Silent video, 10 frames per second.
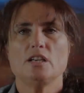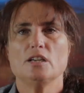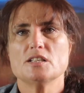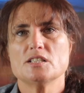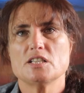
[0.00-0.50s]
a
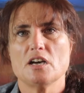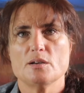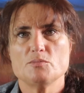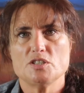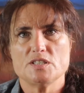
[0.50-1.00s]
lot of
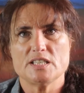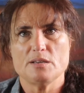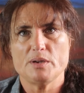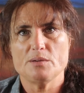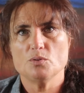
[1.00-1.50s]
times you
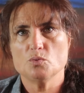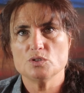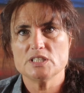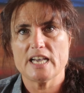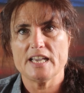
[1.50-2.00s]
see people
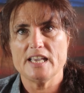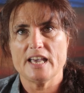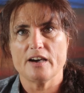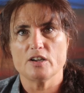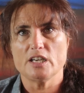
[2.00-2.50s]
will
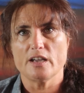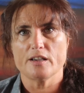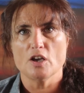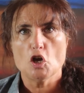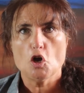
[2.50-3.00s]
take out
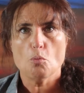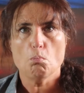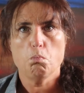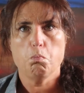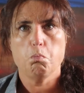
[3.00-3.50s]
like
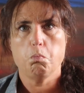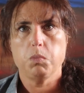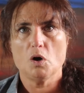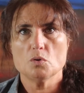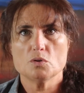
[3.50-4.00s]

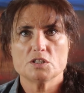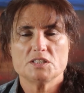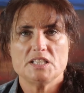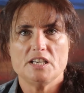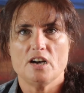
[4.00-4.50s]
bulk
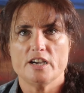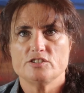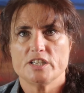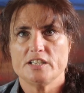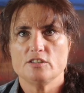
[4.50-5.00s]

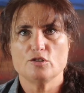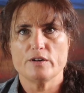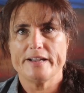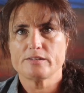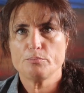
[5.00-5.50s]
dehydrated
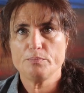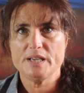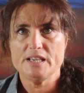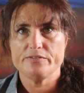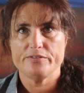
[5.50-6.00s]
ground
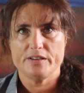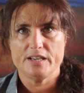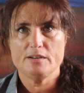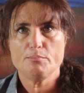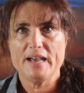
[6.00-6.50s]
beef
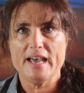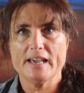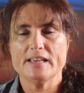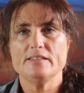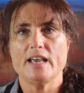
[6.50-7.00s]
in a
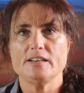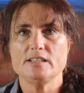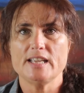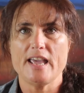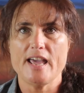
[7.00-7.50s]
bag, and at
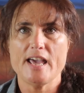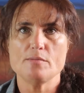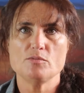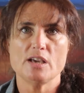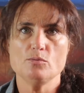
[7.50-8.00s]

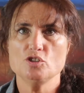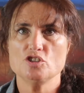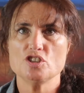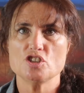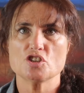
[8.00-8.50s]
camp they
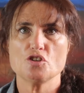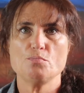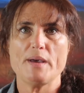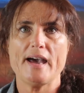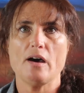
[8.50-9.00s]
would just
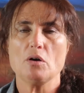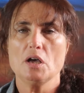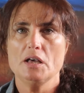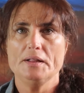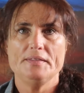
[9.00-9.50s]
scoop out
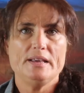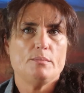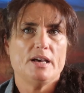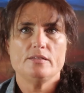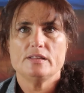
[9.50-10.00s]
the
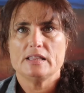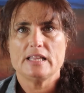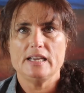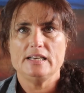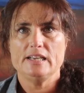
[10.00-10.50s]
amount that
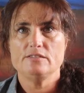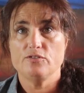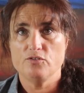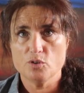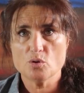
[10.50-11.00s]
they need
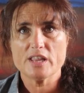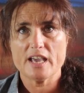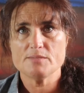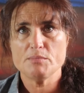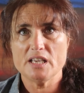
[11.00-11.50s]
for
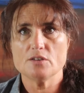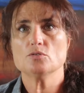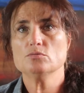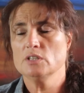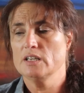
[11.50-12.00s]
that
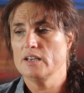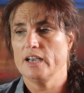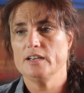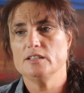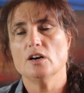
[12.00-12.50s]
meal
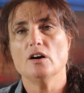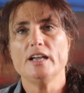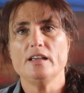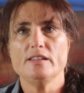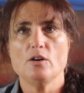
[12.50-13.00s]
at
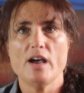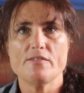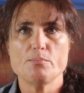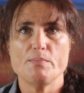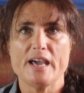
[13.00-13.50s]
night, and they'll
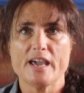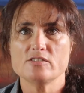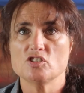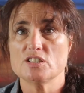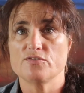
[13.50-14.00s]
have a
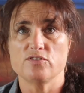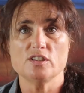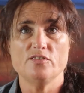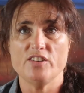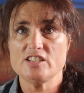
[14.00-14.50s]
bag just
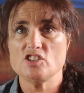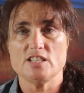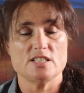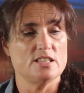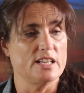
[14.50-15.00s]
full of
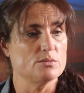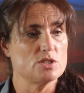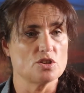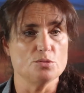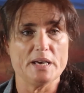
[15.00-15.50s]
veggies, and they will
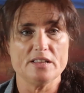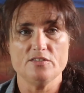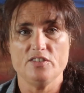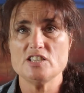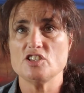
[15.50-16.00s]
scoop out
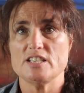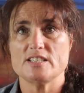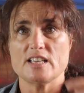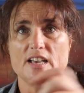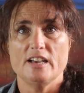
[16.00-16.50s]
the
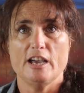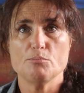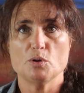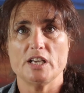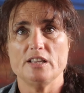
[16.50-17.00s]
veggies
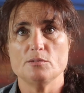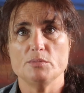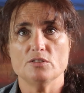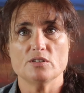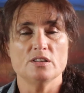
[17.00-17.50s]
and put it in the
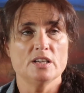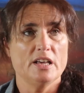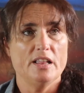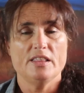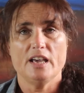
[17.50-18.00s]
meal
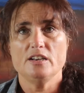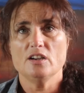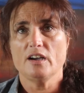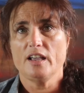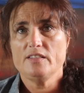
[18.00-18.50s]
that
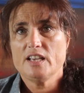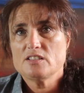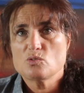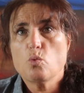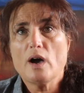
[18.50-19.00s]
night. And
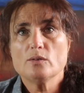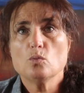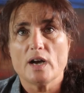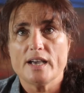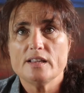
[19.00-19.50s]
that's
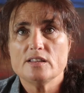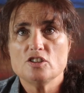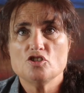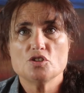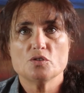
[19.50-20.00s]
one way
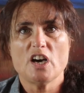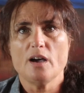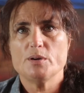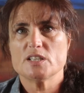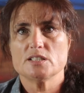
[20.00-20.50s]
that you do it.
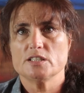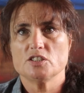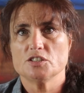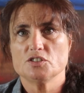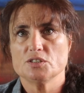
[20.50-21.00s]
I personally
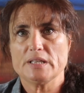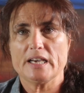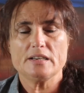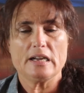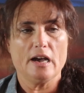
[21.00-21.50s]
don't do that.